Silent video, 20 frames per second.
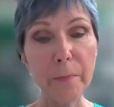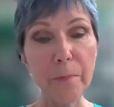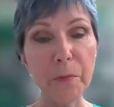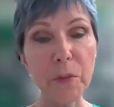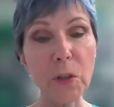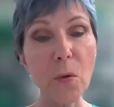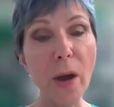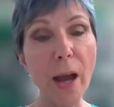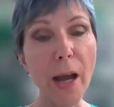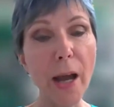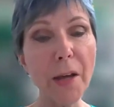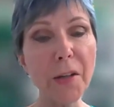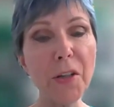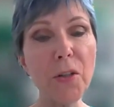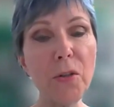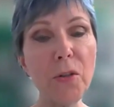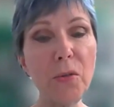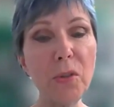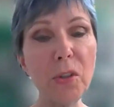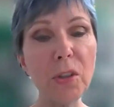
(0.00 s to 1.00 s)
So how do
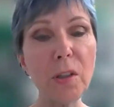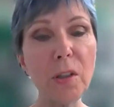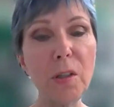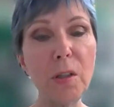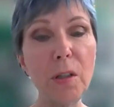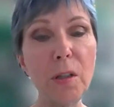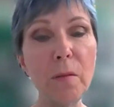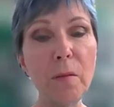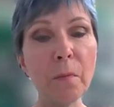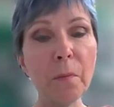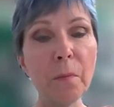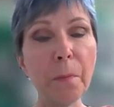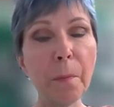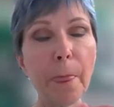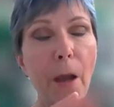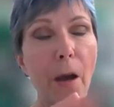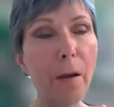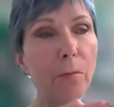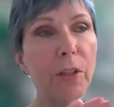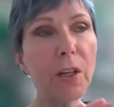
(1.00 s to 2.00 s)
you see,
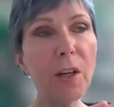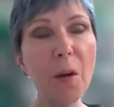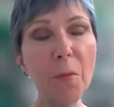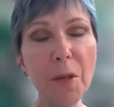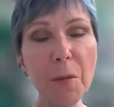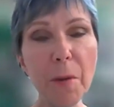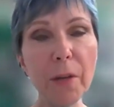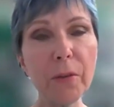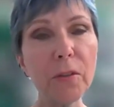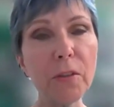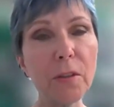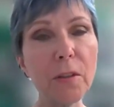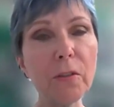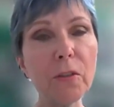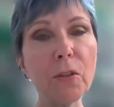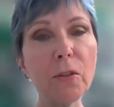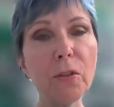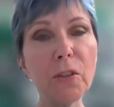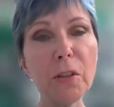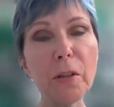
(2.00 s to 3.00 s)
tell me about the
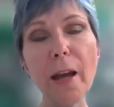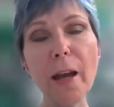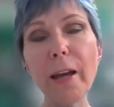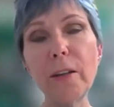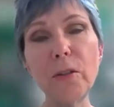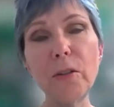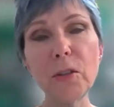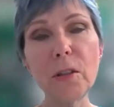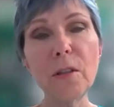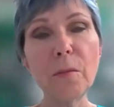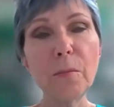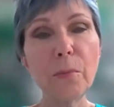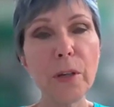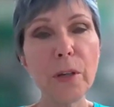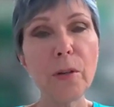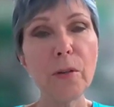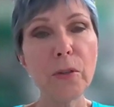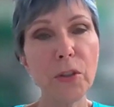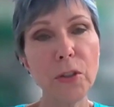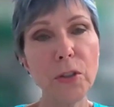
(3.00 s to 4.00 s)
sensors and how do you see the
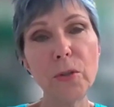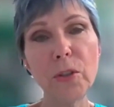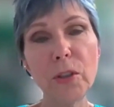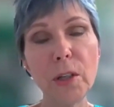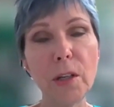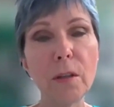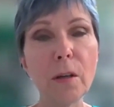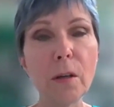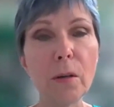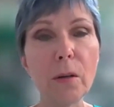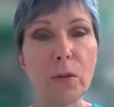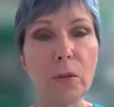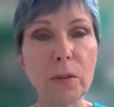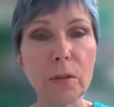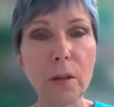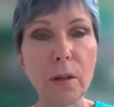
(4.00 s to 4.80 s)
breeders using those,